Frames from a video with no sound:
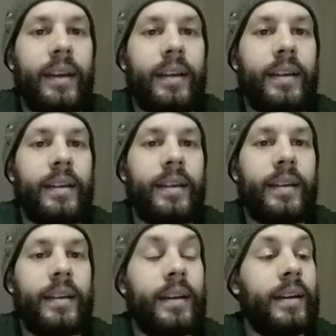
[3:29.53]

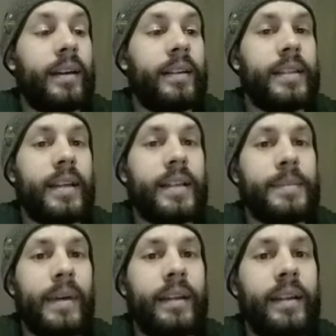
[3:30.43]
He attacks
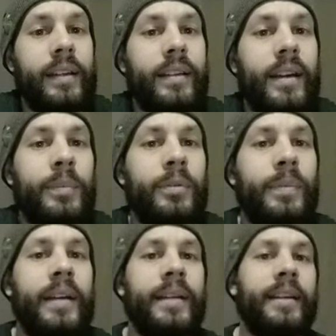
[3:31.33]
my knight. I move
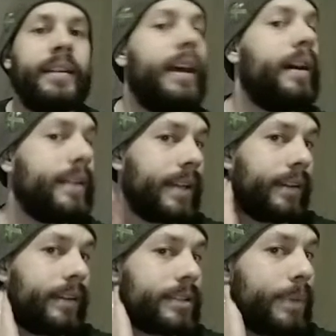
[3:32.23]
my knight down,
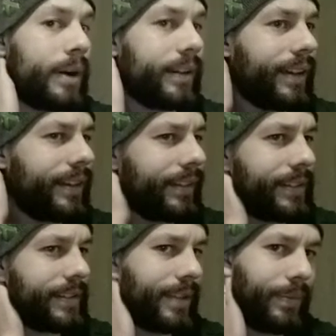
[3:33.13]
attacking his pawn. Kind of like the
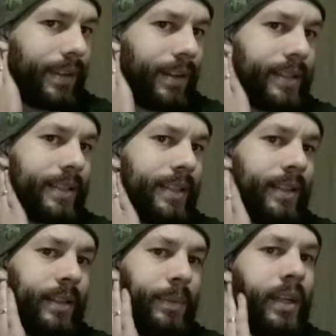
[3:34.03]
same thing I did
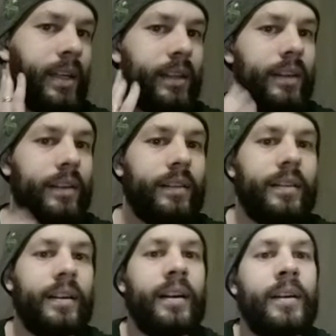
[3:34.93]
at the beginning there
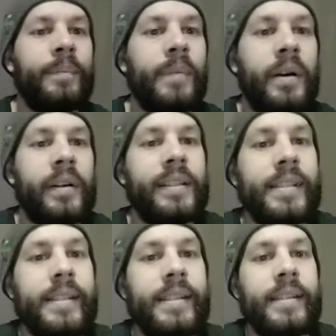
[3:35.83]
on
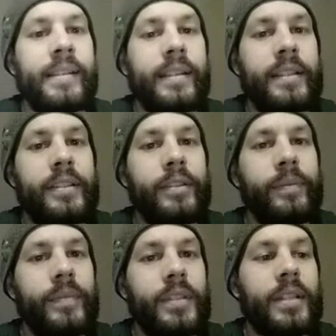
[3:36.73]
e2.
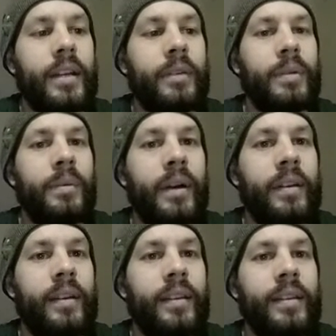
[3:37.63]
Just kind of
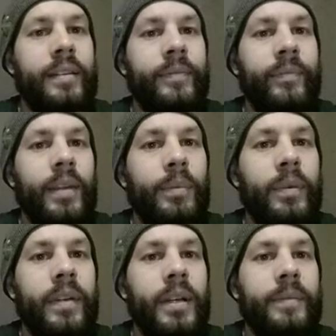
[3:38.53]
rerouting and then
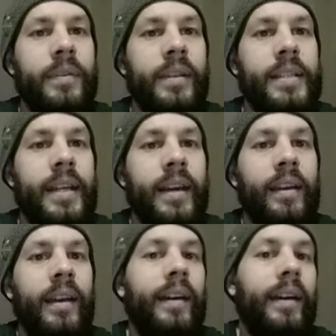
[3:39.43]
moving up for the attack.
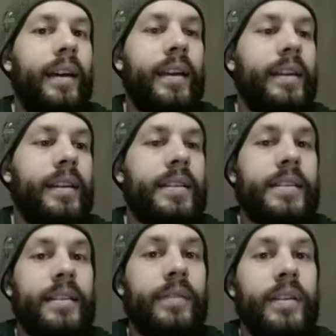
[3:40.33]
Again, he
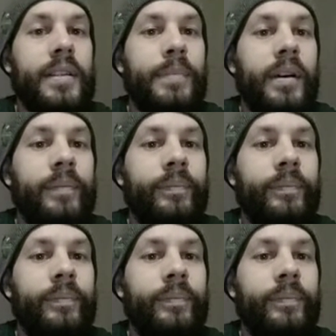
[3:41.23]
doesn't defend his pawn.